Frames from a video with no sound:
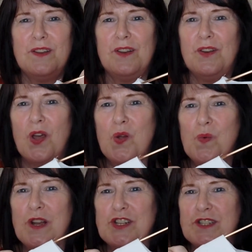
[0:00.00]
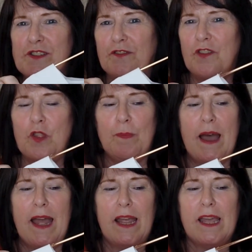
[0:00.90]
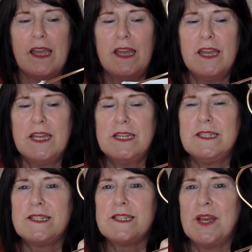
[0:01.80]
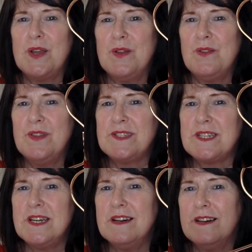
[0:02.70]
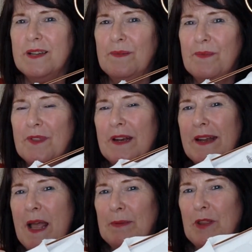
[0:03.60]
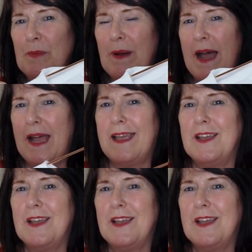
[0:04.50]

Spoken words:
know which is the front and the back, so this time the label in the back